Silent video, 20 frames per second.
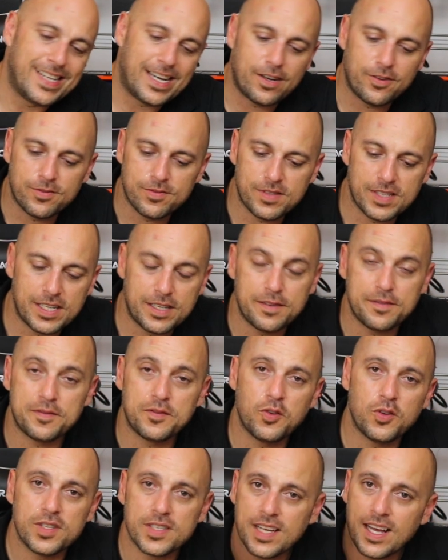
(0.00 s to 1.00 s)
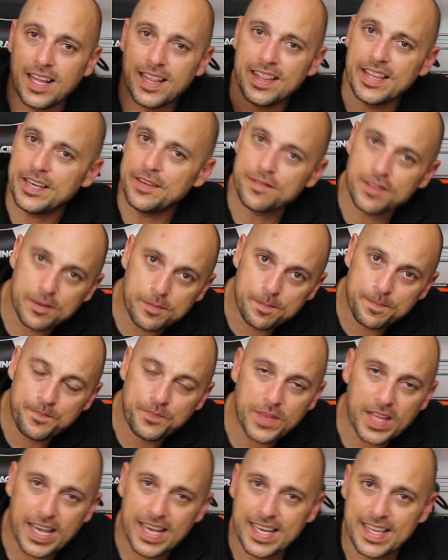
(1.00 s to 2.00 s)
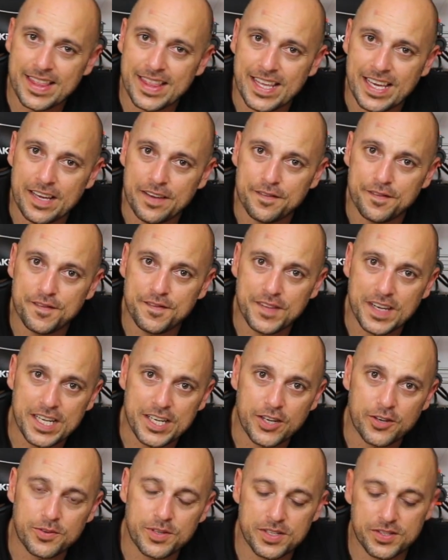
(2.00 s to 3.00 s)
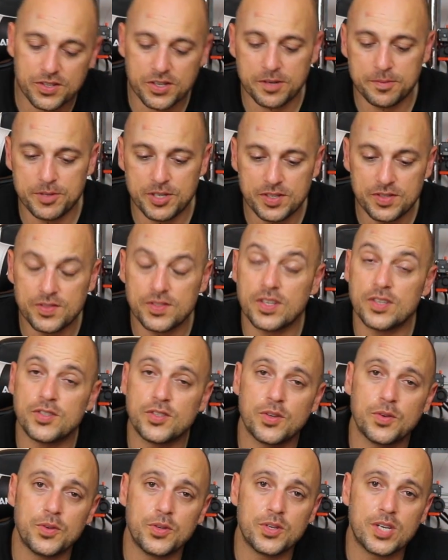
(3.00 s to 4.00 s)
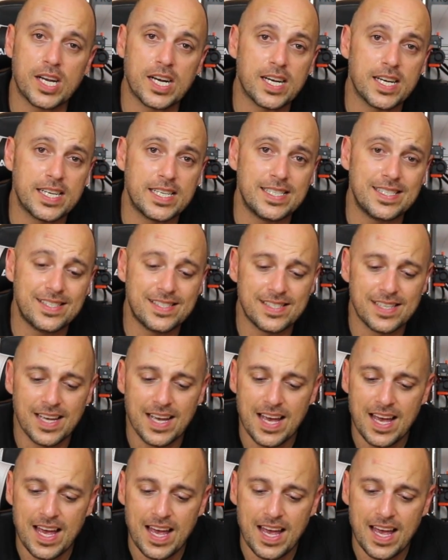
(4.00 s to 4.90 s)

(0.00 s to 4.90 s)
down, and if not, I'll leave them in the video descriptions so you guys